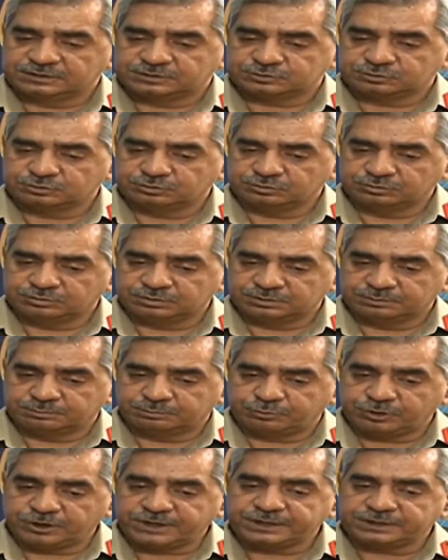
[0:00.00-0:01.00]
So the
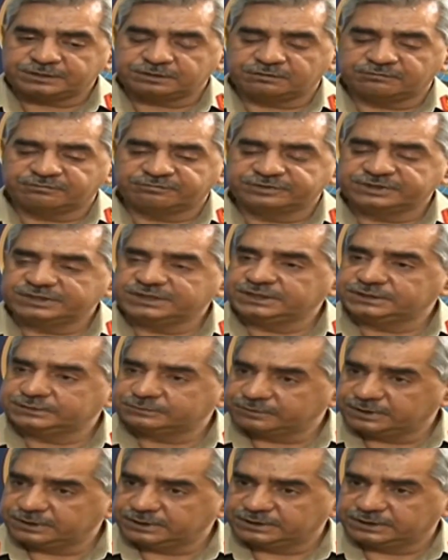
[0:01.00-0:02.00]
point of
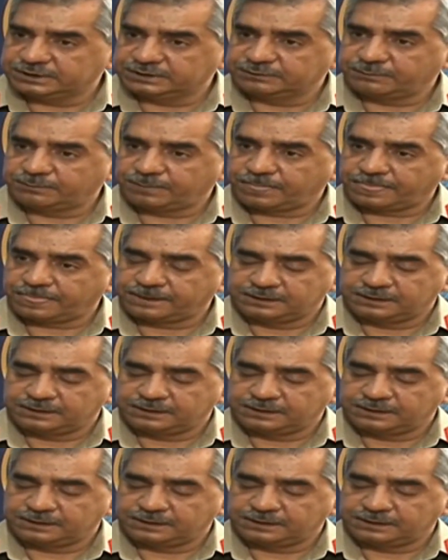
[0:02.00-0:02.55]
reiterating